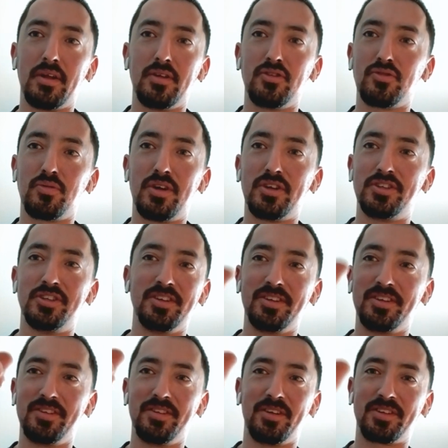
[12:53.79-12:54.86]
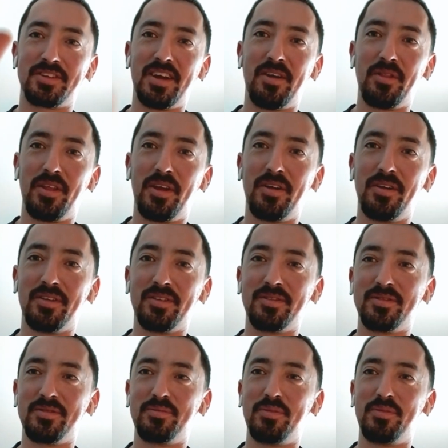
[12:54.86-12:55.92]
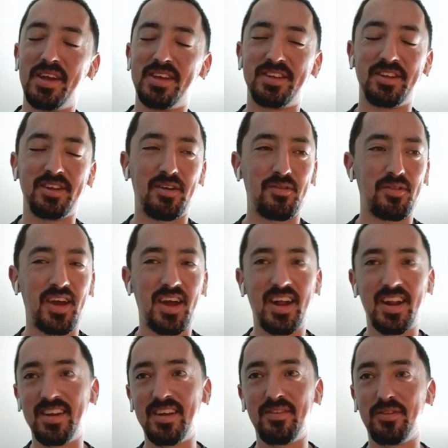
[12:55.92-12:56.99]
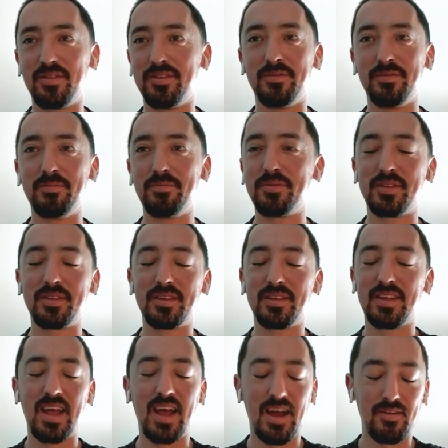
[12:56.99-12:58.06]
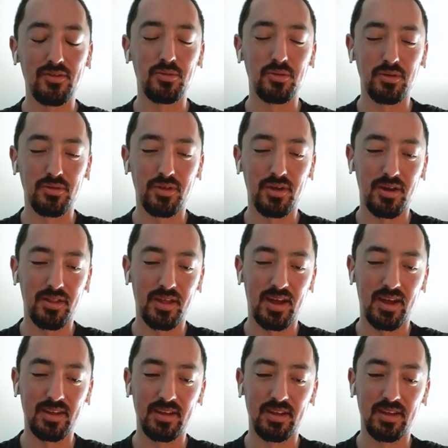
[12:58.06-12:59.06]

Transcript: I just watched it hook down there, and based off of that, I never ever would have thought of that.